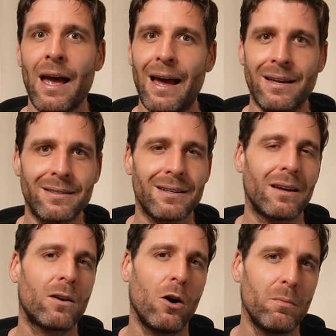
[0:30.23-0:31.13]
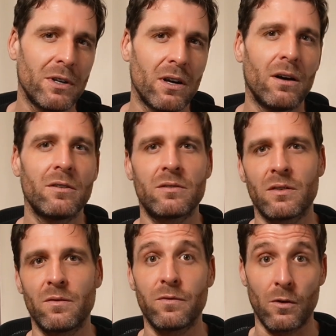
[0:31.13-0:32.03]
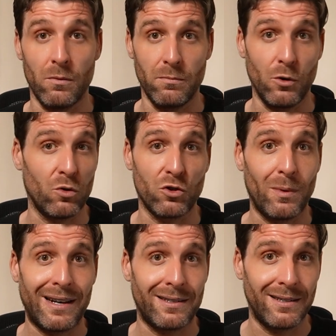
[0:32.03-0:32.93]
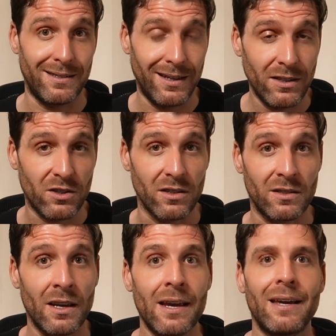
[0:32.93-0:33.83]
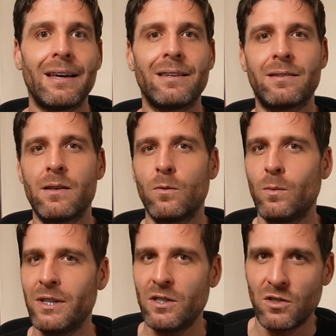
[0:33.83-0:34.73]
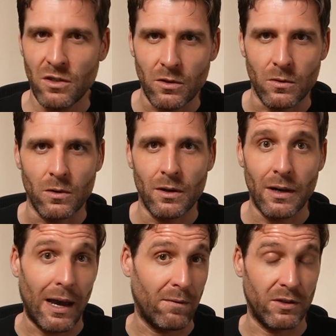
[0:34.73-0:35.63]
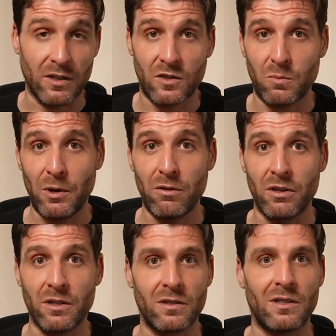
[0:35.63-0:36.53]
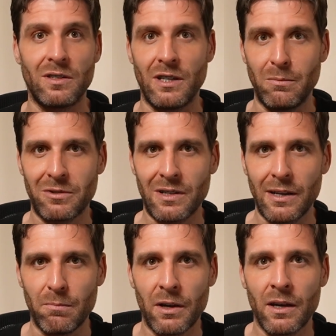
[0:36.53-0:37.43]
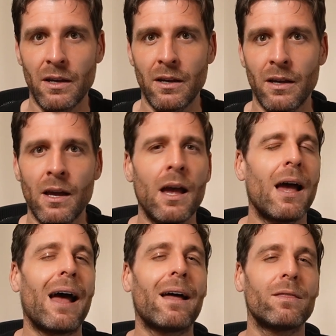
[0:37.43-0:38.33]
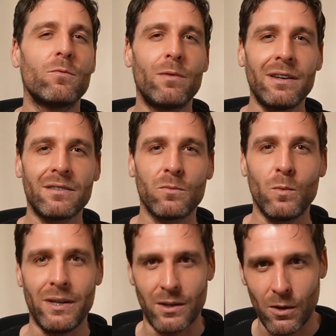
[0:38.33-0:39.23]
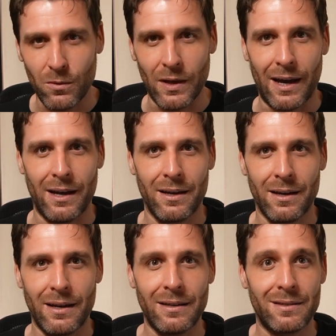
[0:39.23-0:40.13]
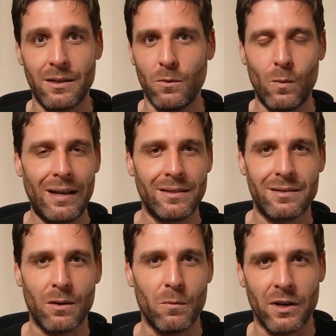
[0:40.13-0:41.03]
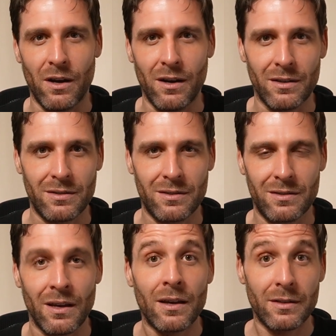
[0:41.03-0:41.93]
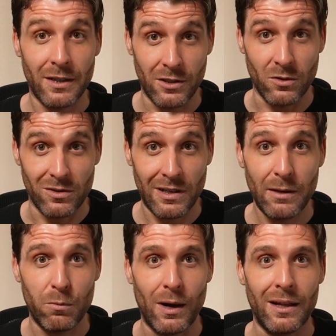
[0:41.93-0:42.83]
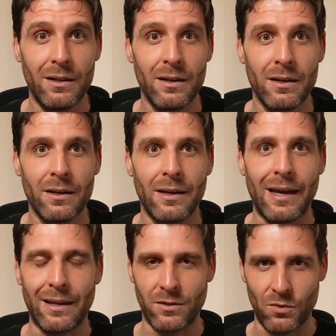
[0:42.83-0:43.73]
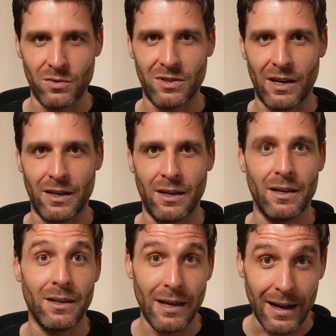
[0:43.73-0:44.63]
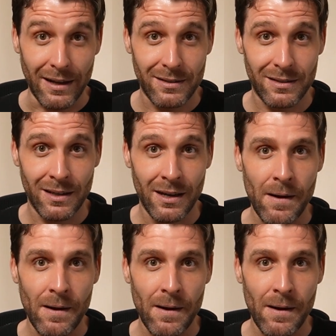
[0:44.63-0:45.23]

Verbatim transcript: And a common answer from non duality teachers is that we do have an experience in deep sleep. And the reason we know that is that when someone asks, Did you sleep well? and you say, Yes,